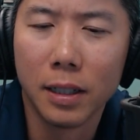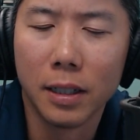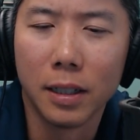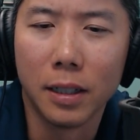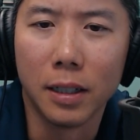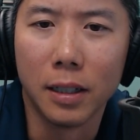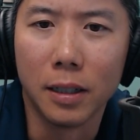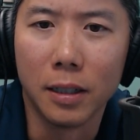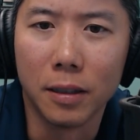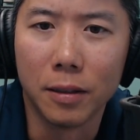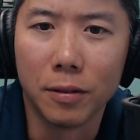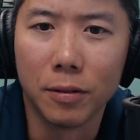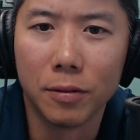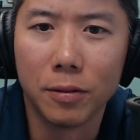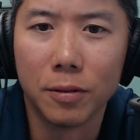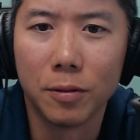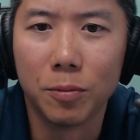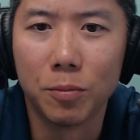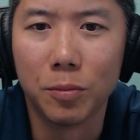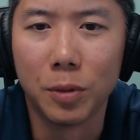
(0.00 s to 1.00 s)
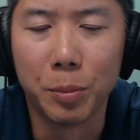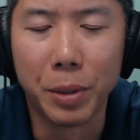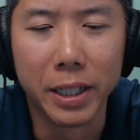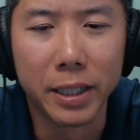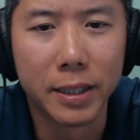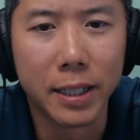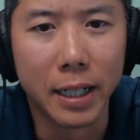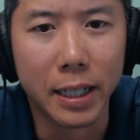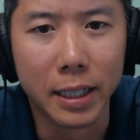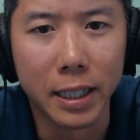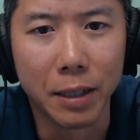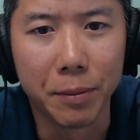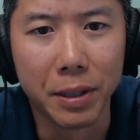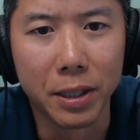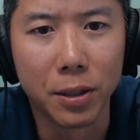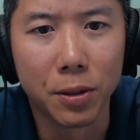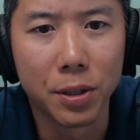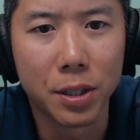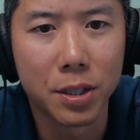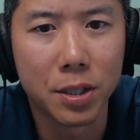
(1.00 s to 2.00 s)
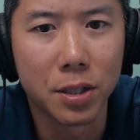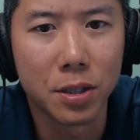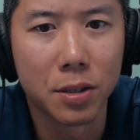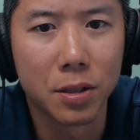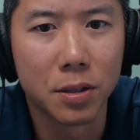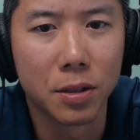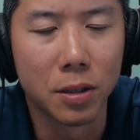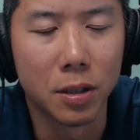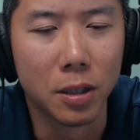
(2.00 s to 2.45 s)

Uh, when my tenant gave me notice,